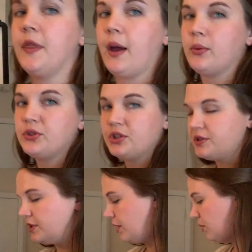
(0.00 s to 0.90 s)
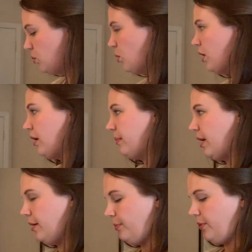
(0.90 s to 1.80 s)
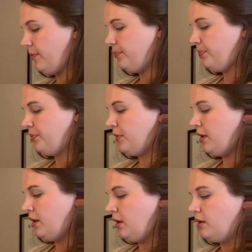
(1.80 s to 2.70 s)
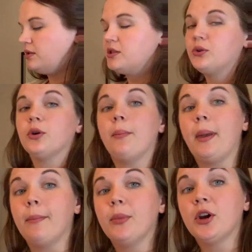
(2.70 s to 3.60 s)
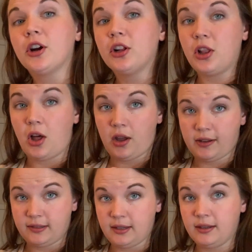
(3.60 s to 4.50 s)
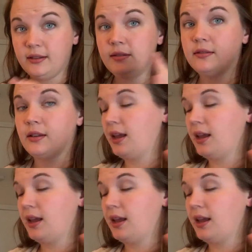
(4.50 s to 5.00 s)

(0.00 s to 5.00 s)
that was just a good warm up to remember clauses